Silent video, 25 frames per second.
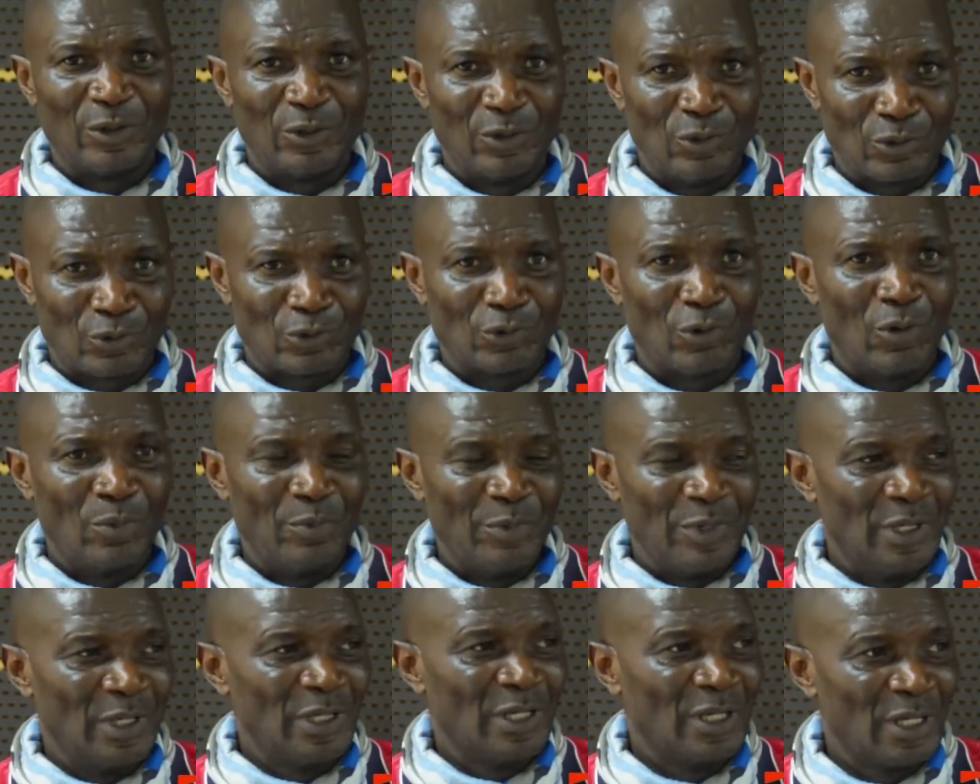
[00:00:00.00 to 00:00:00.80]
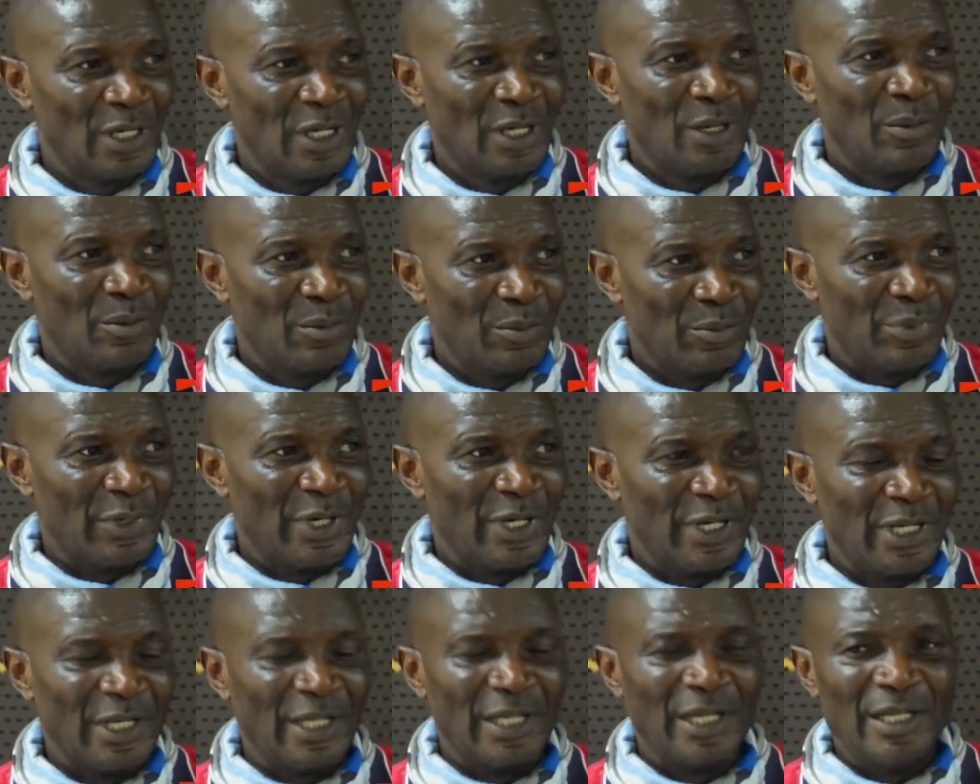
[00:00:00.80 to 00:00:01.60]
You saw me
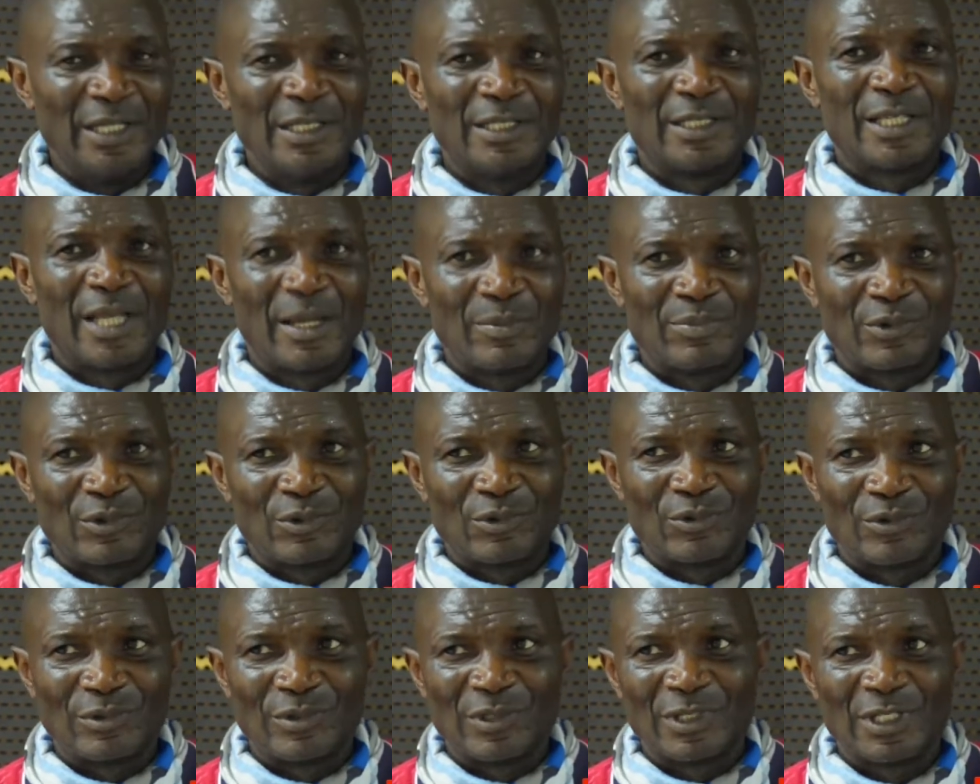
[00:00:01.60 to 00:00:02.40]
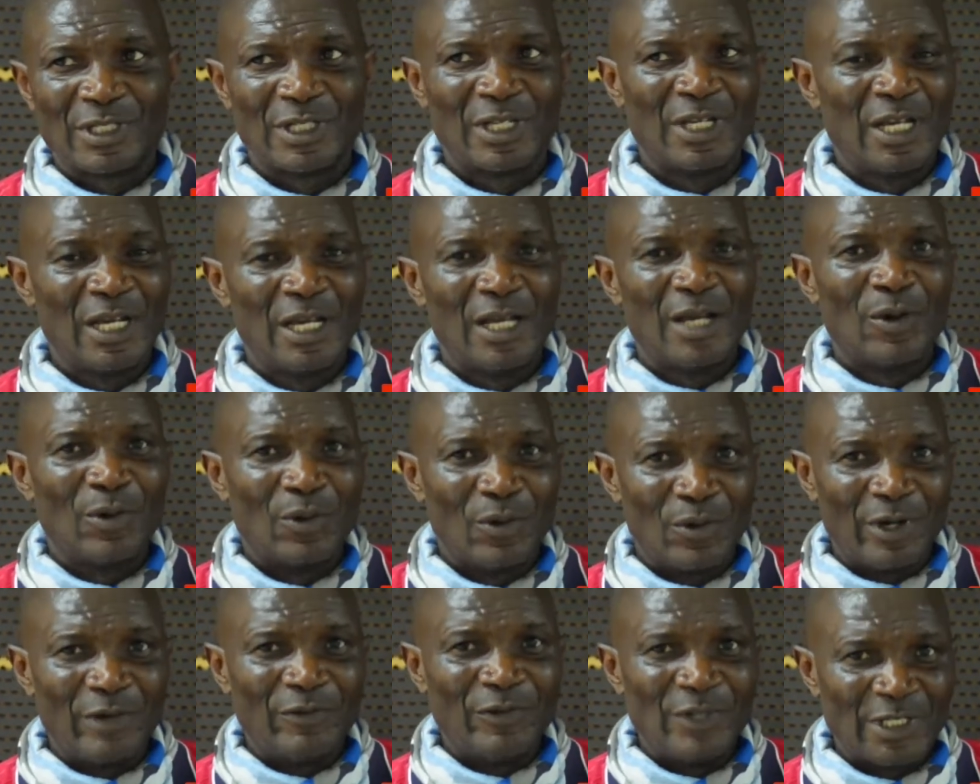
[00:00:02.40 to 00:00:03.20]
bringing in substitutes
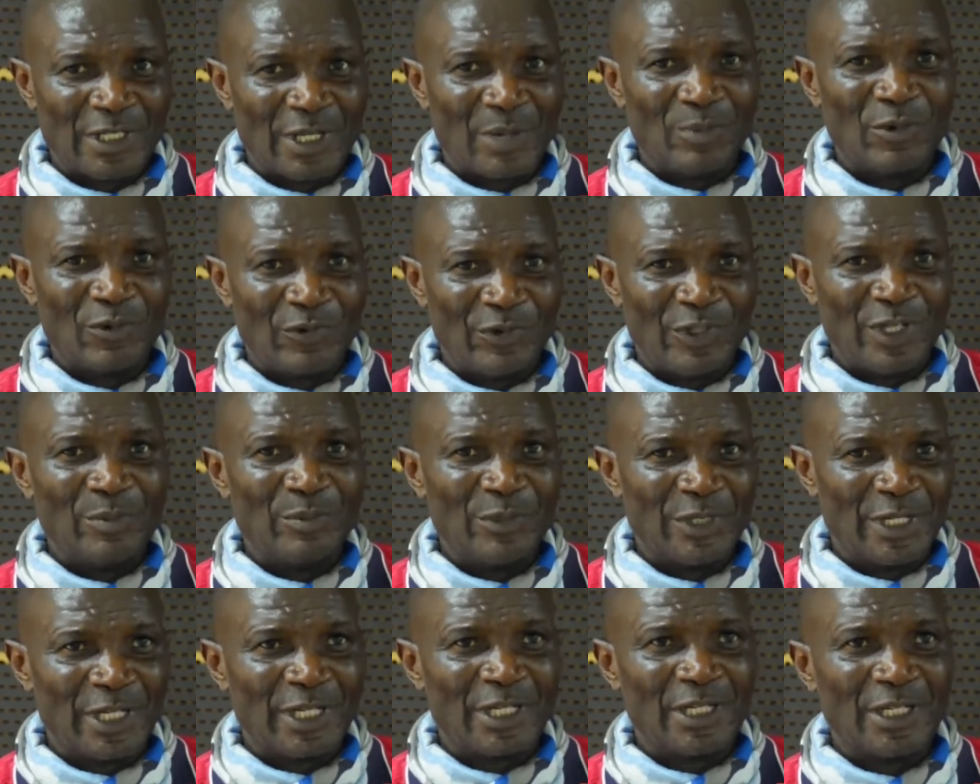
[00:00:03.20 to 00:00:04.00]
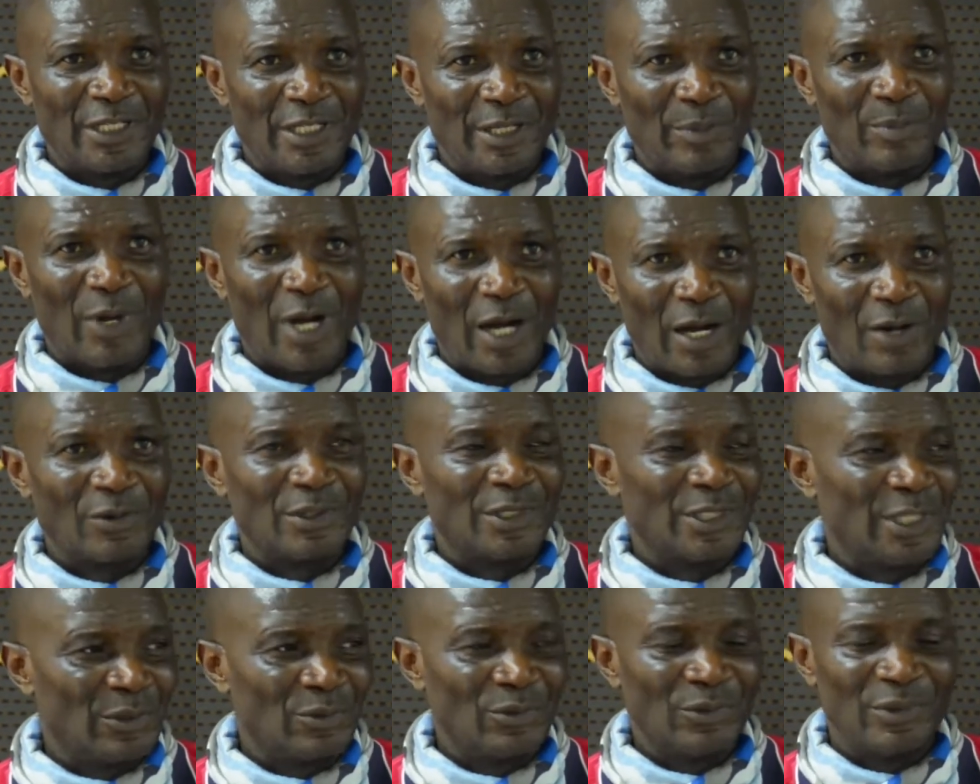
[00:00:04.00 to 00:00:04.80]
or even some of them taking them
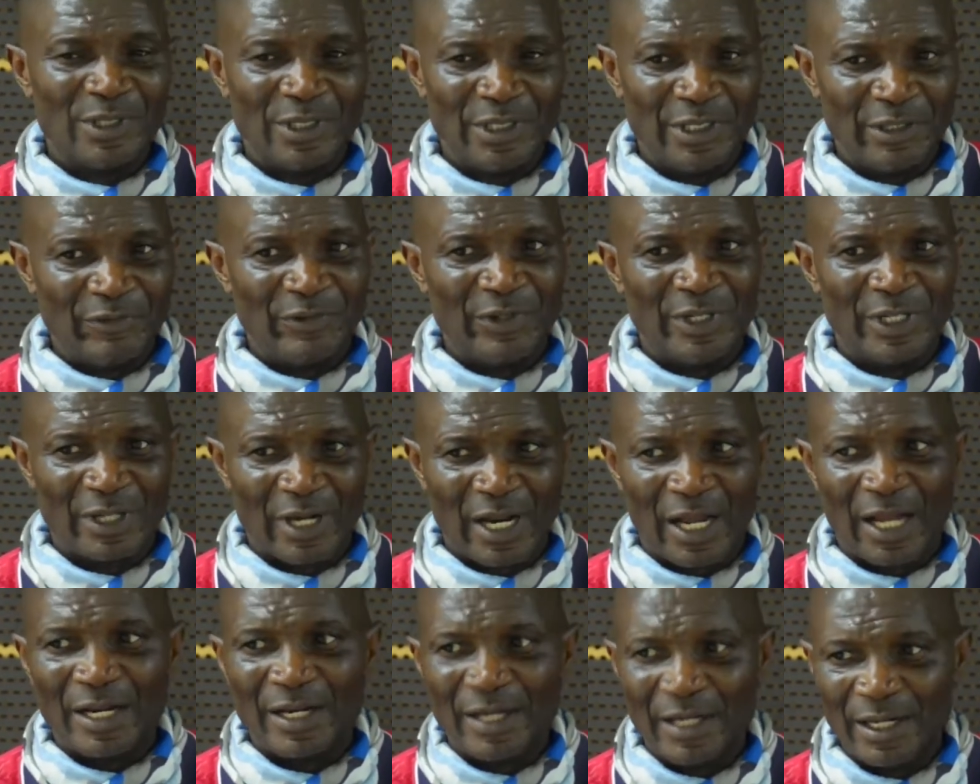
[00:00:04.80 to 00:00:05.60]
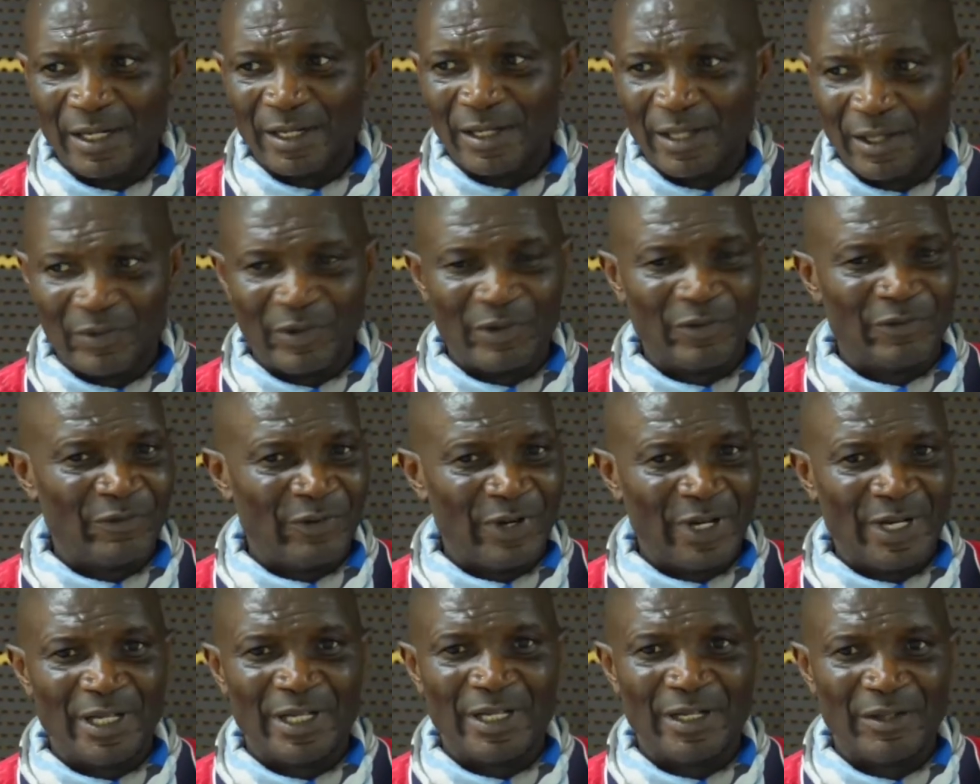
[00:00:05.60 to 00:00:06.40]
out. They couldn't even run. They were
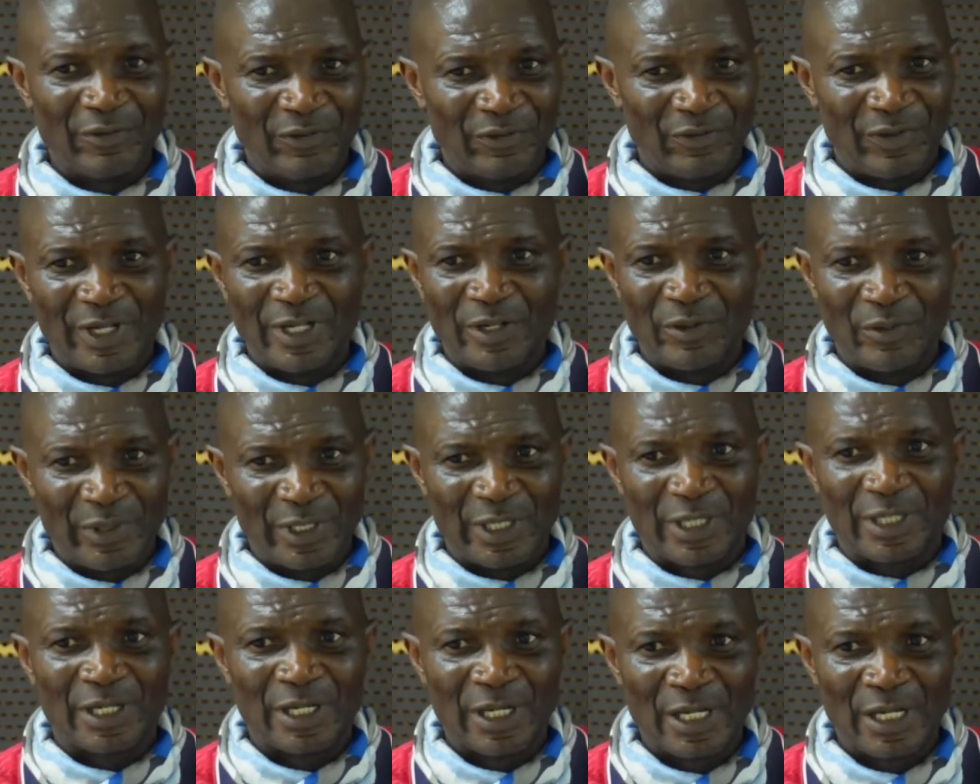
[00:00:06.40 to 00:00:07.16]
very, very weak.